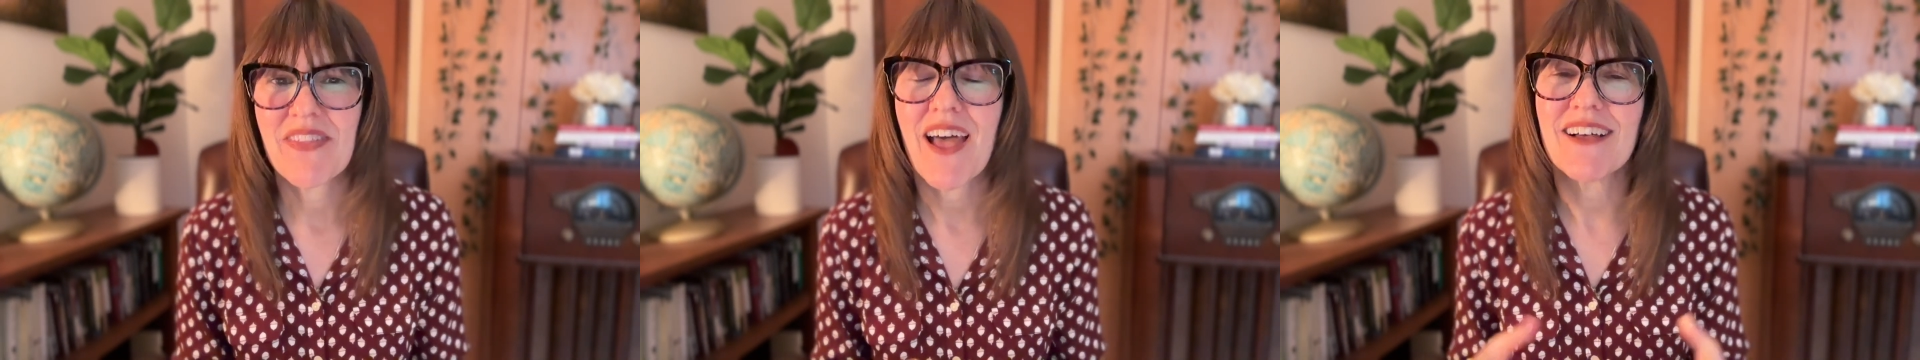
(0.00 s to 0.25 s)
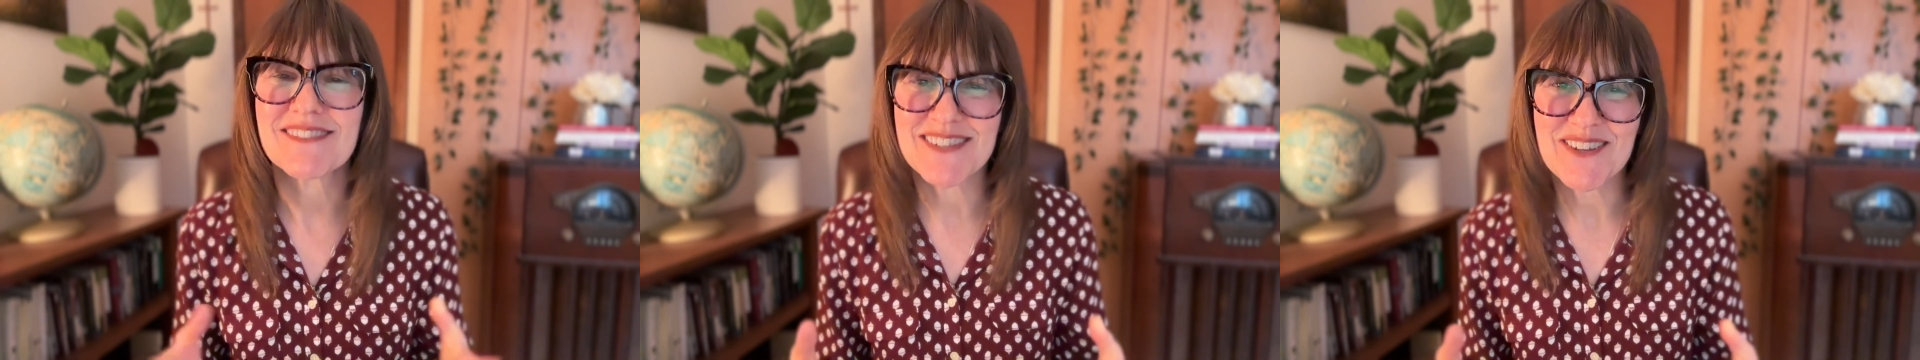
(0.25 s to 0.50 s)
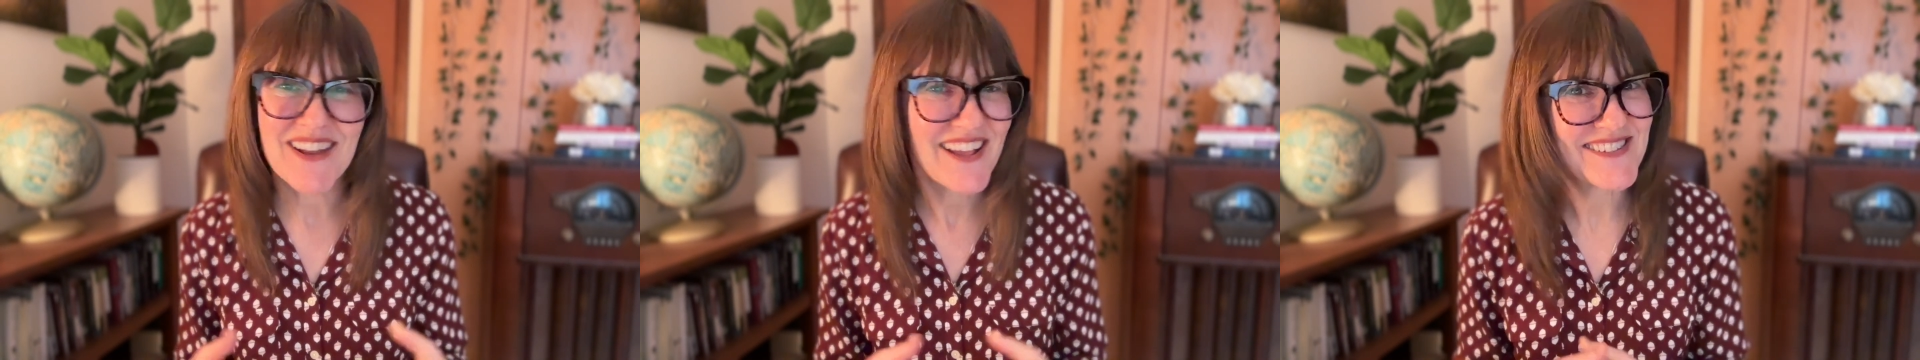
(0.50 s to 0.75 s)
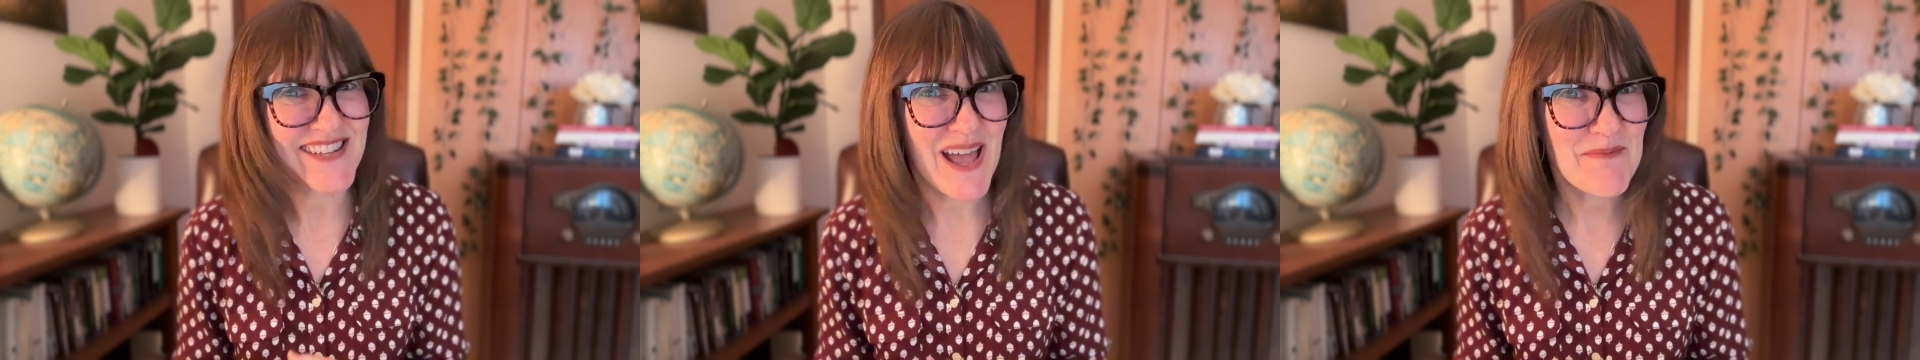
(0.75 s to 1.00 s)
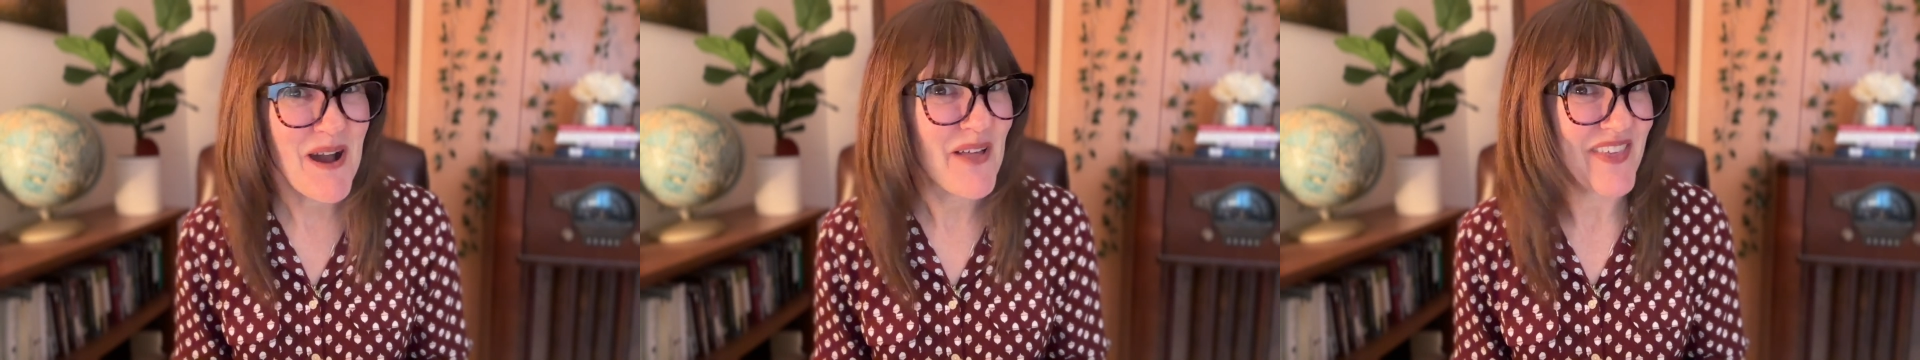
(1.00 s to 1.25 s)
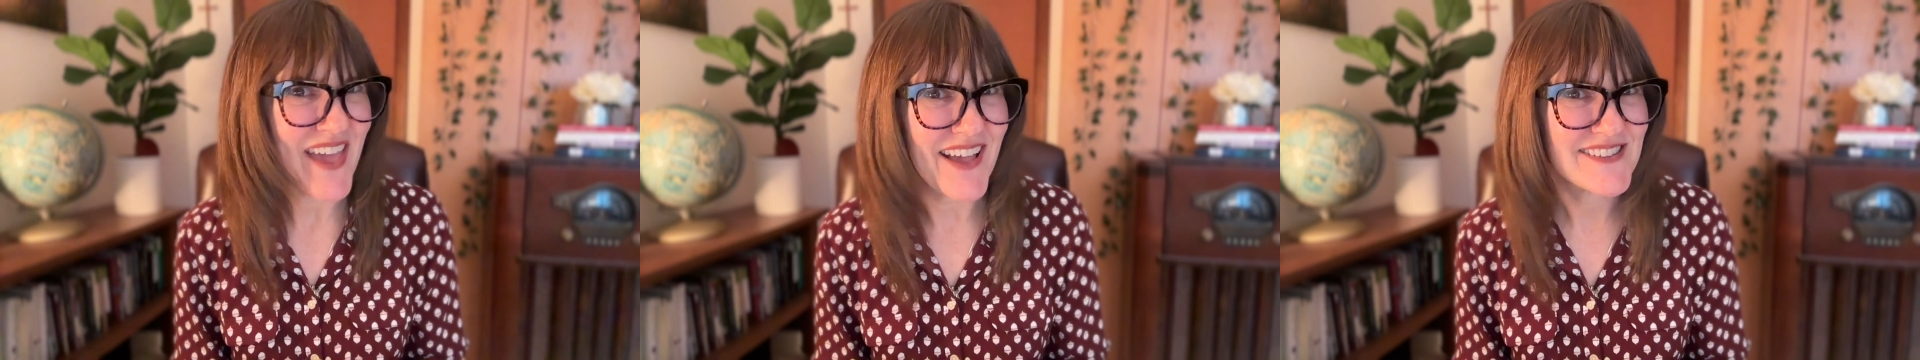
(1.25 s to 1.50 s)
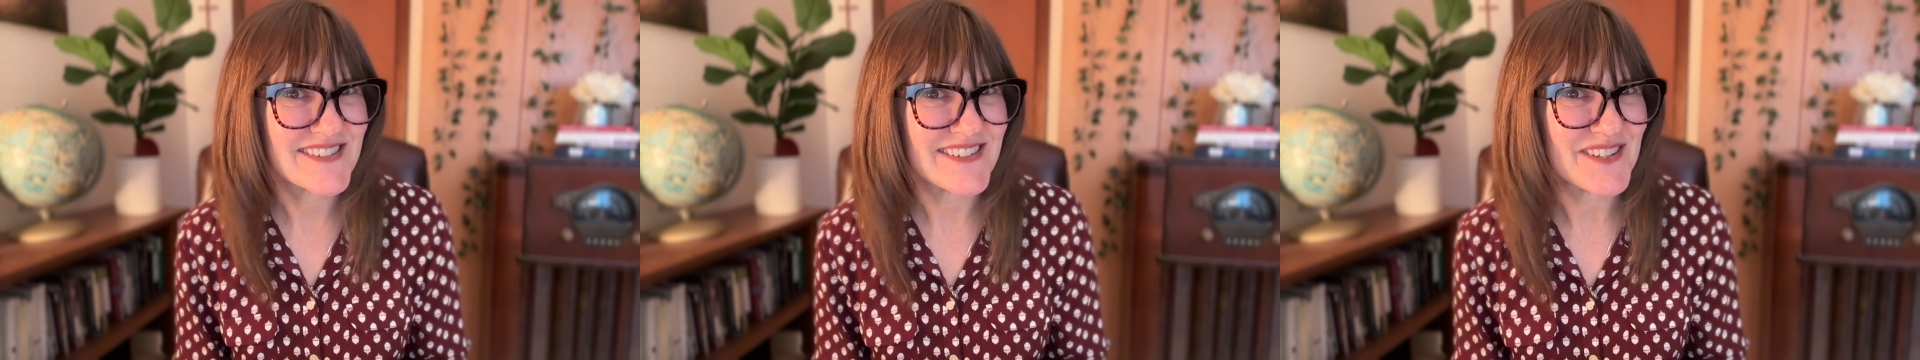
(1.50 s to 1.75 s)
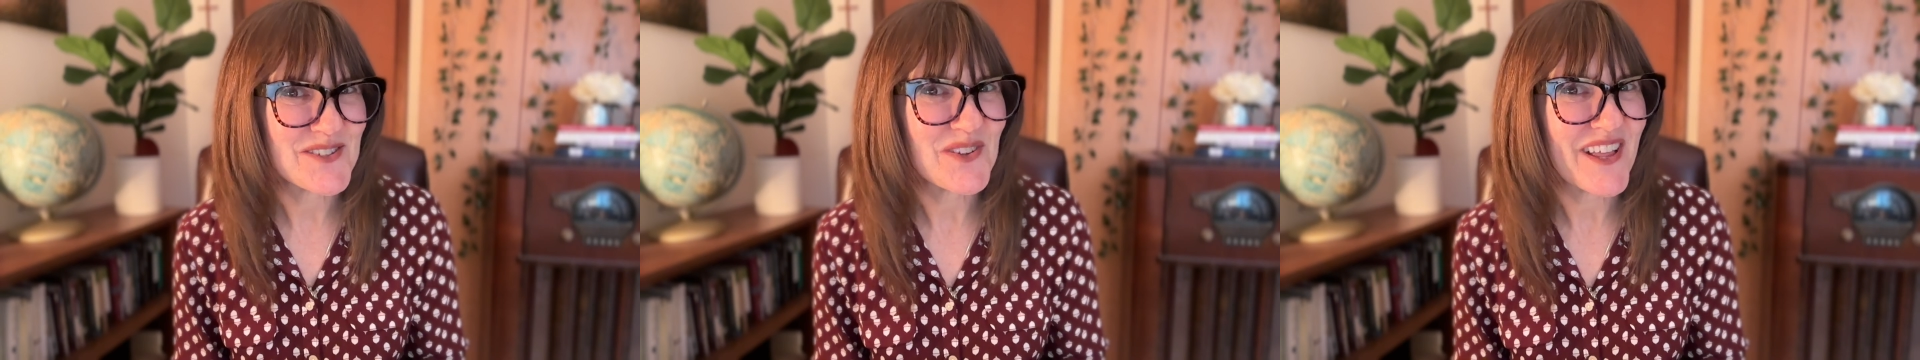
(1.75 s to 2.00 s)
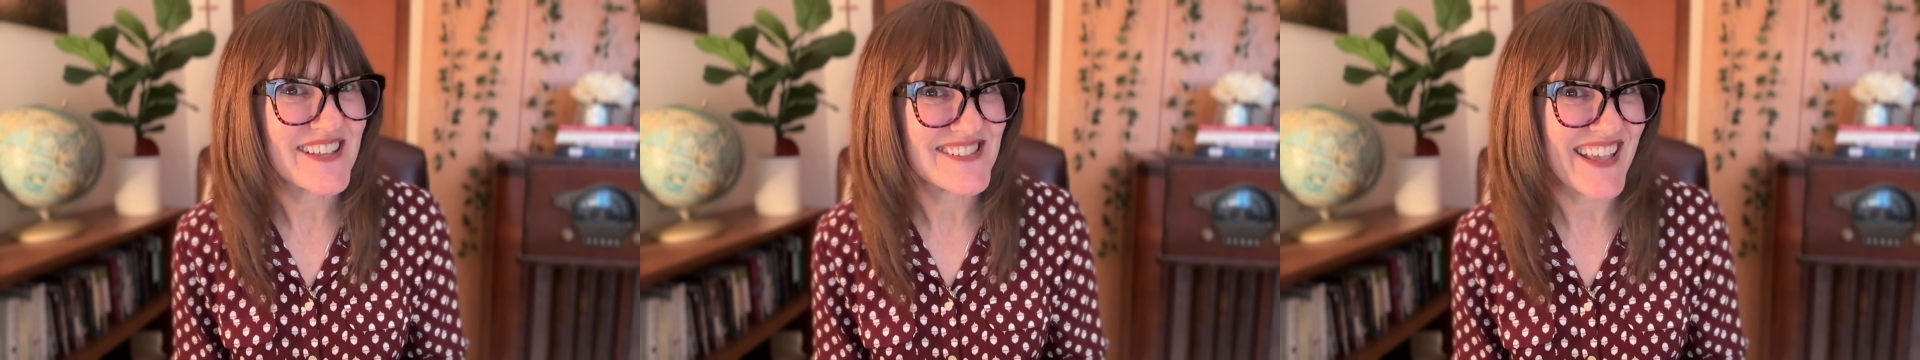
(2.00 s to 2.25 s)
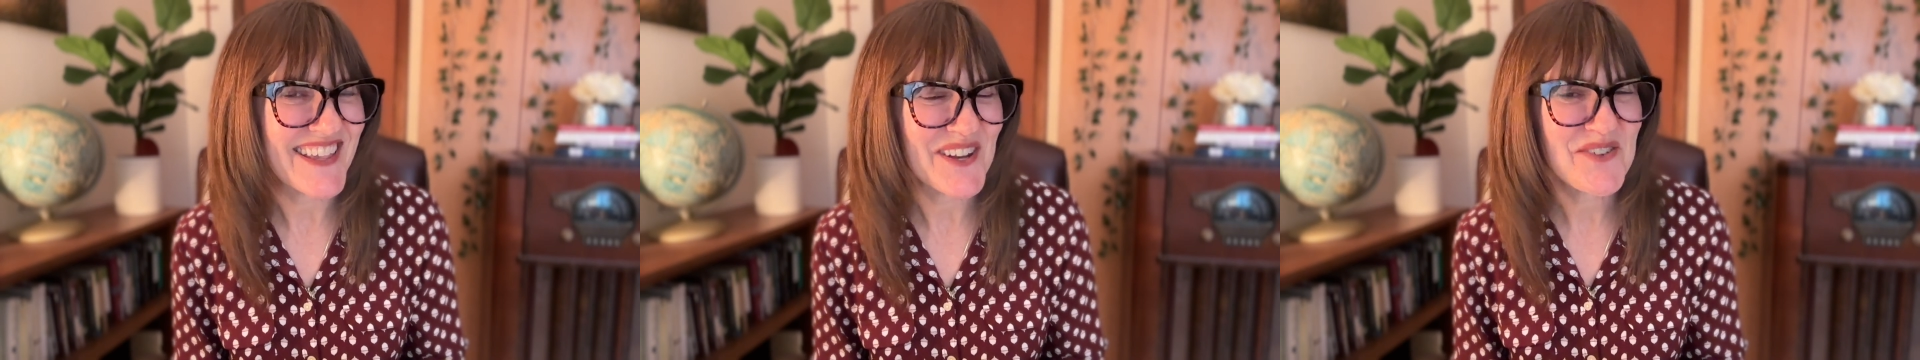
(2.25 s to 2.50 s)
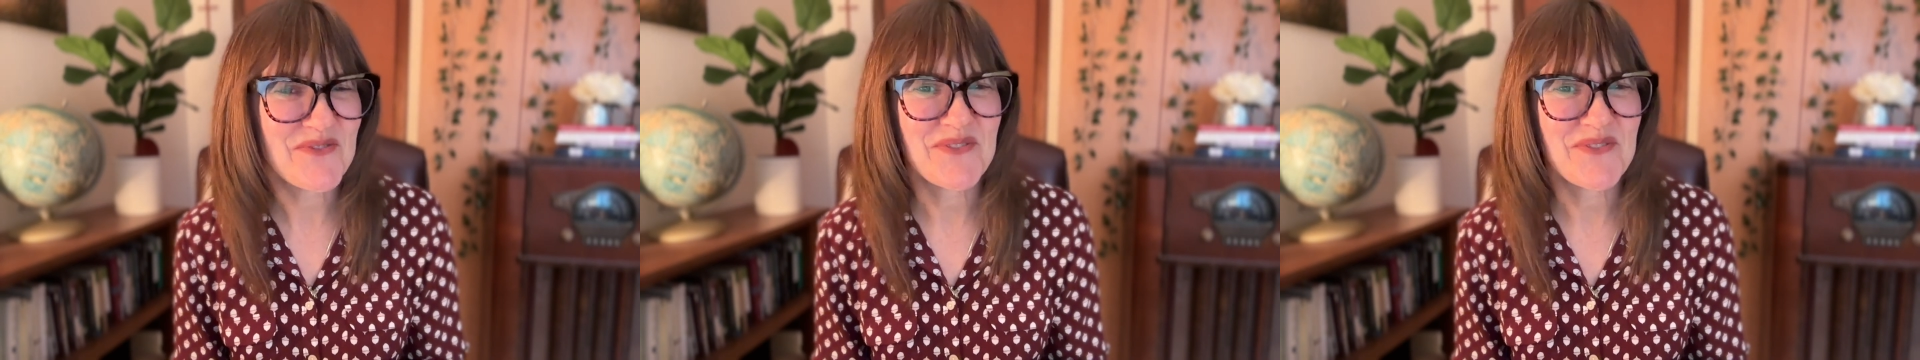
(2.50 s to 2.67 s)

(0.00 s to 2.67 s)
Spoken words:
I'll see you next time on The Accidental Executive.